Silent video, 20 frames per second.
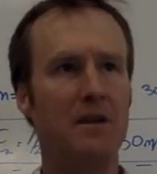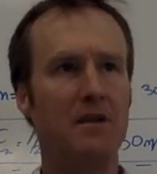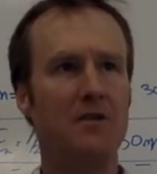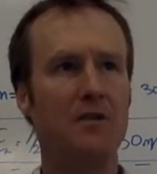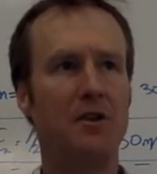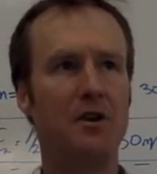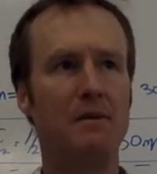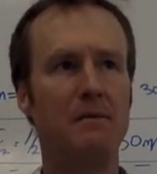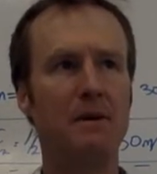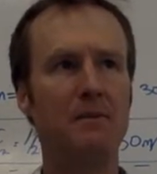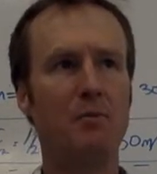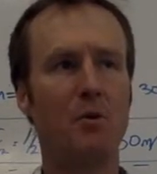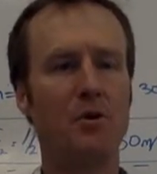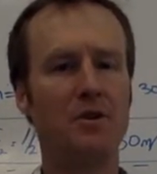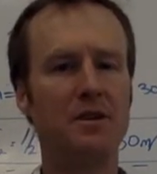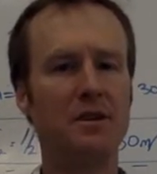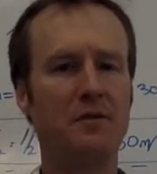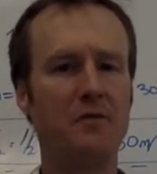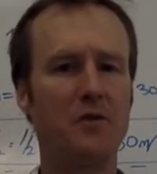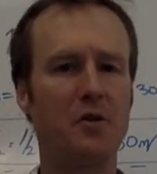They're a bit more
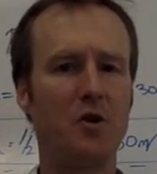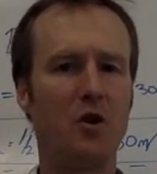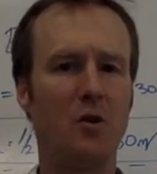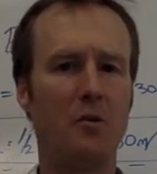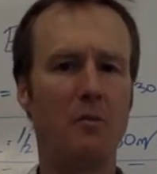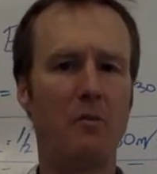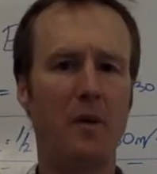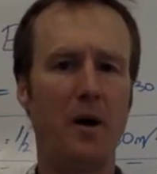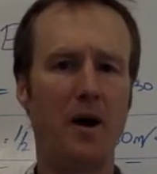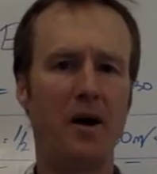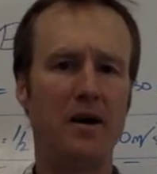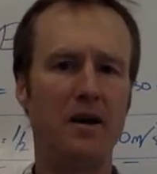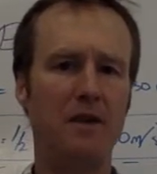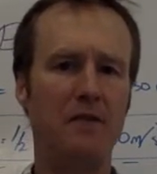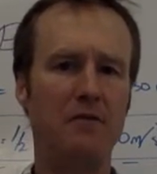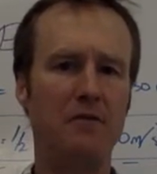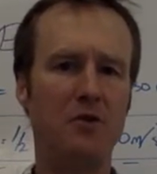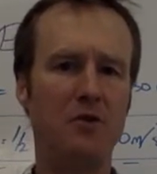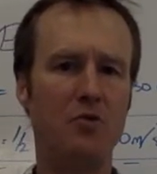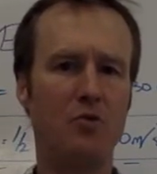difficult, but
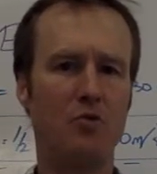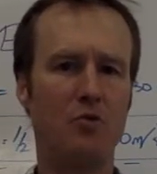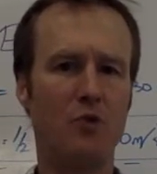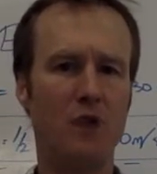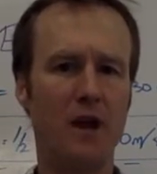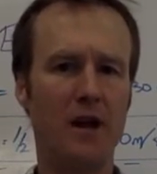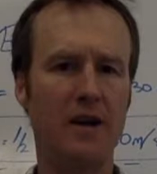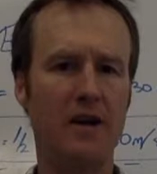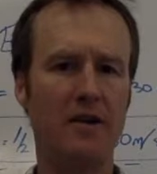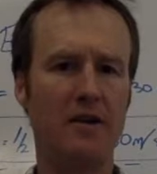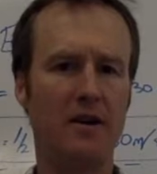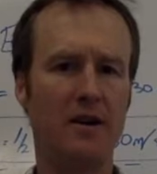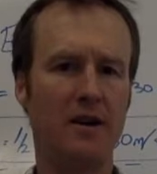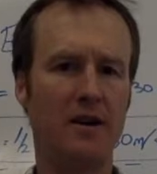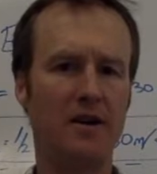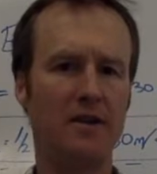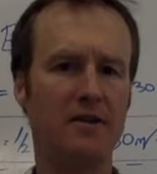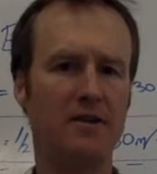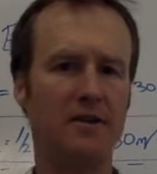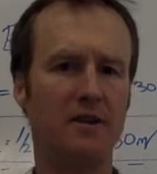if you
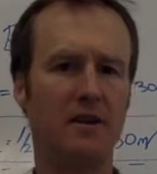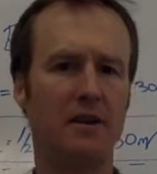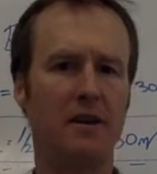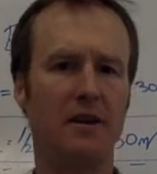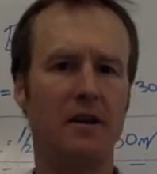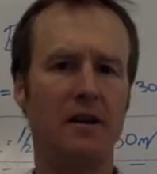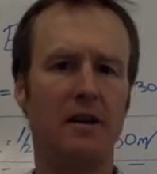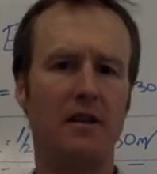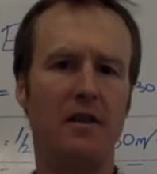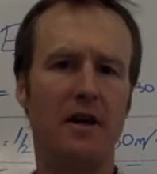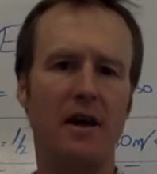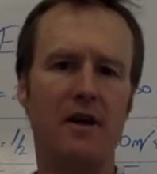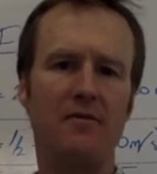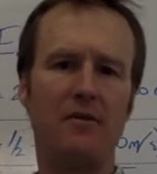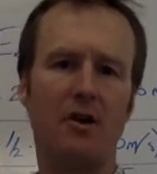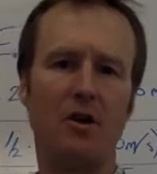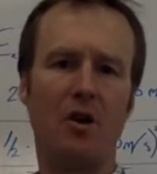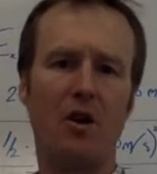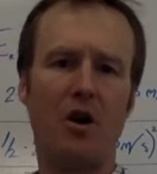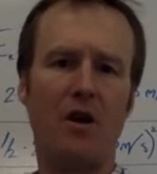recognize that
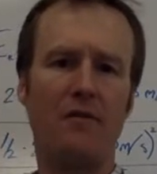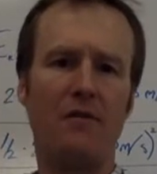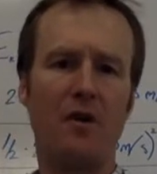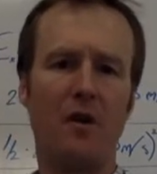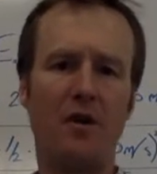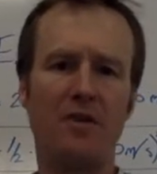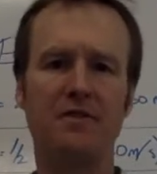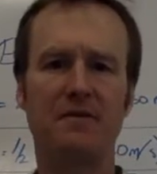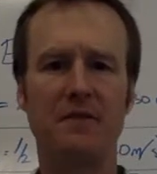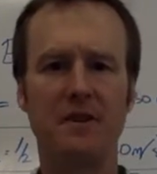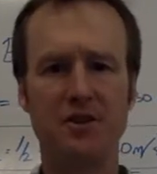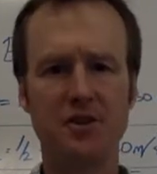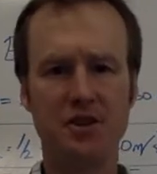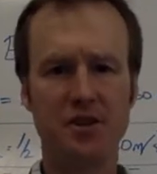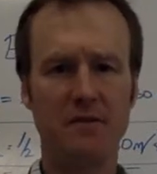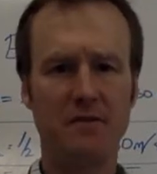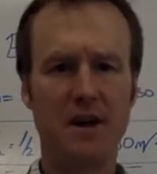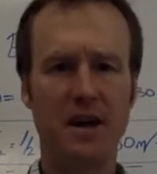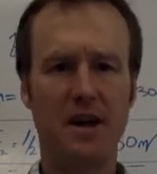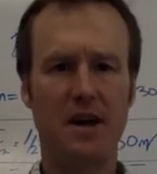the law of
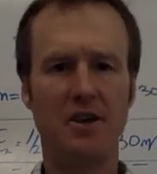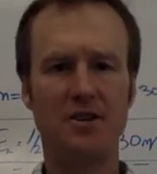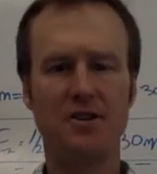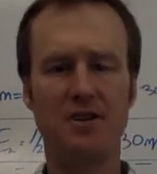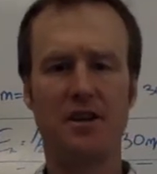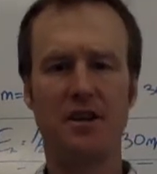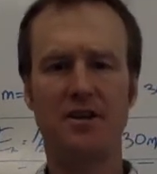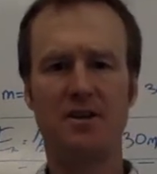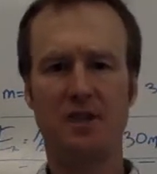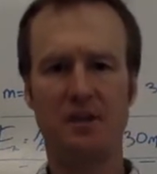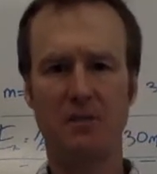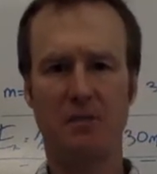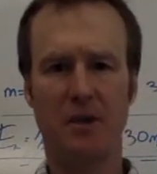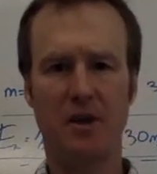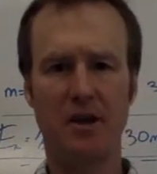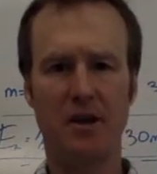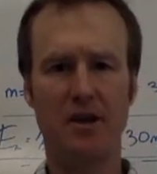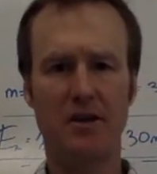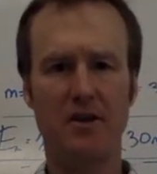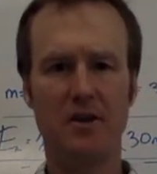conservation of energy is in
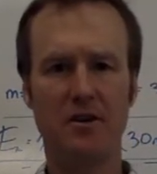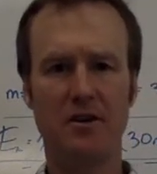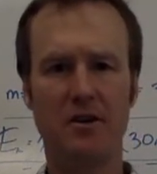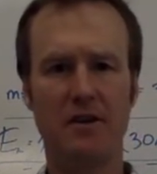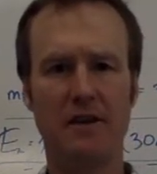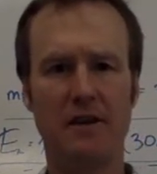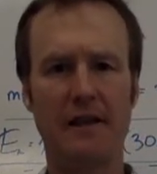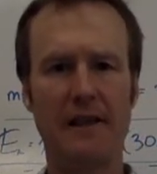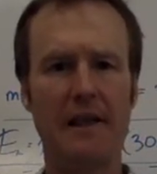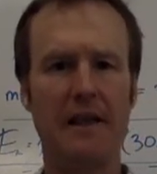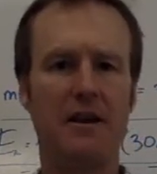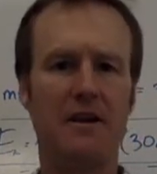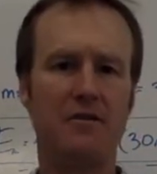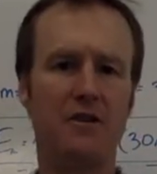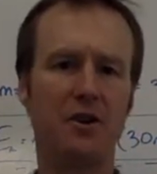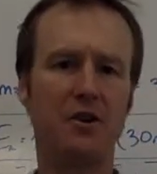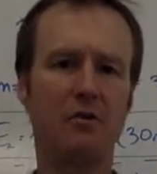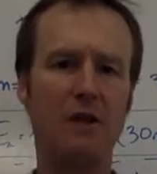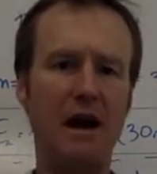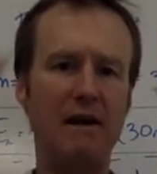play here,
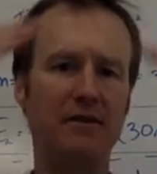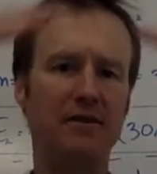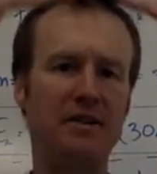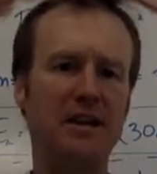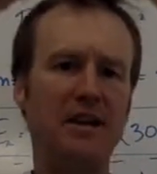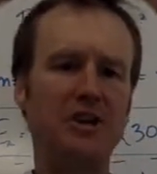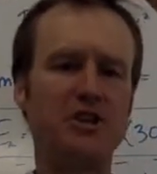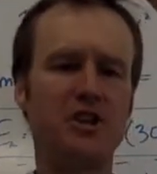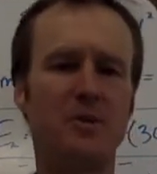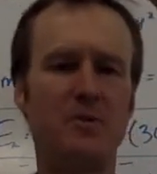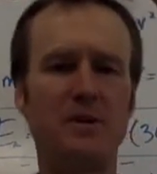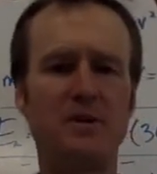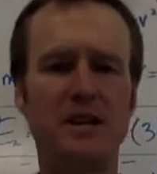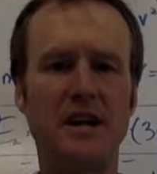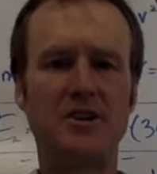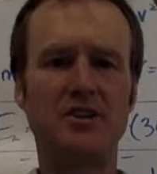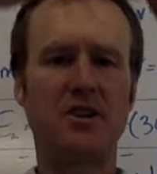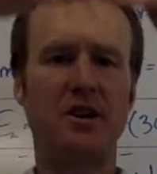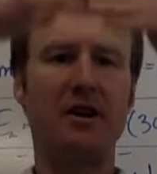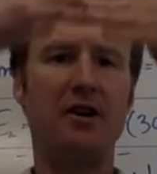that gravitational
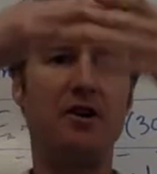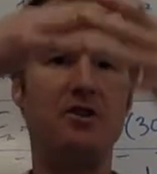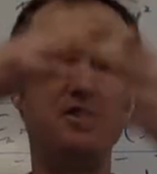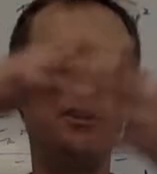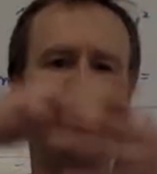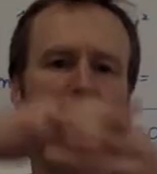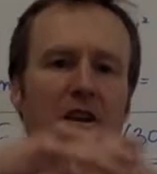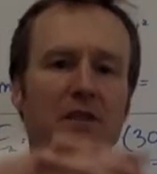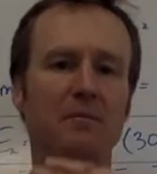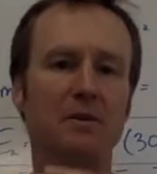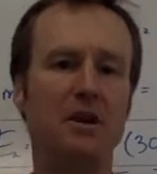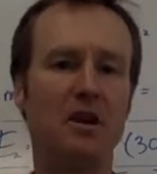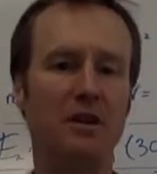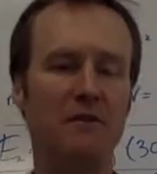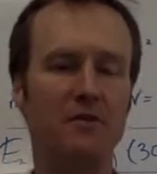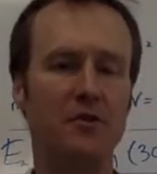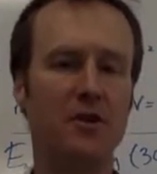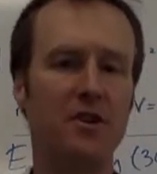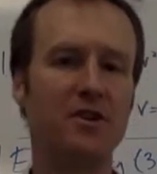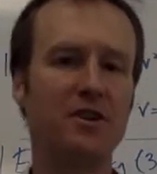potential energy can be
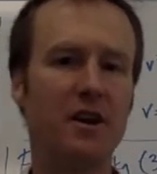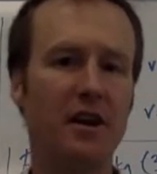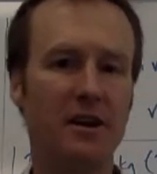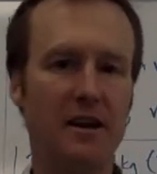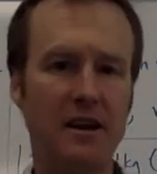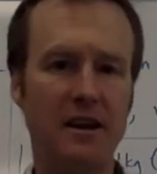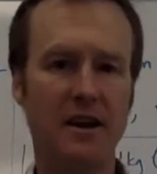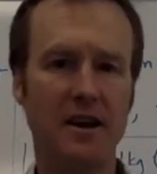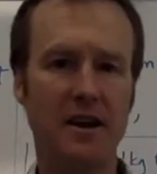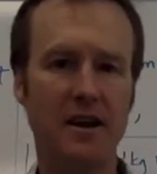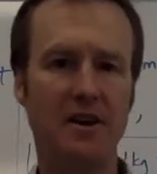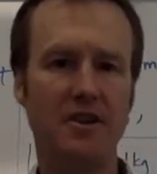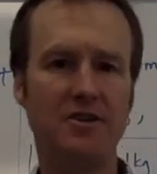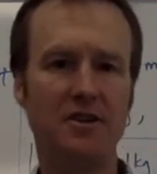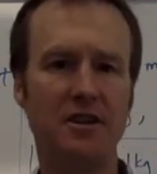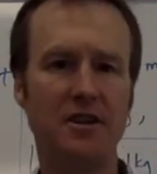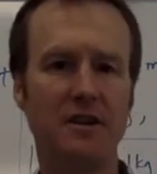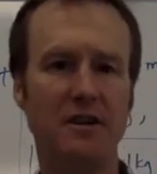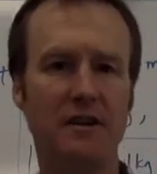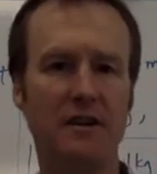converted to kinetic
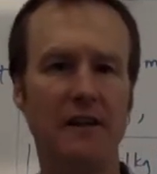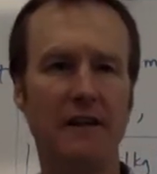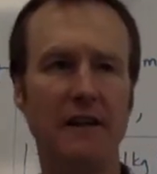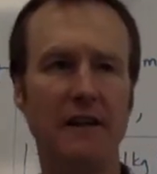energy,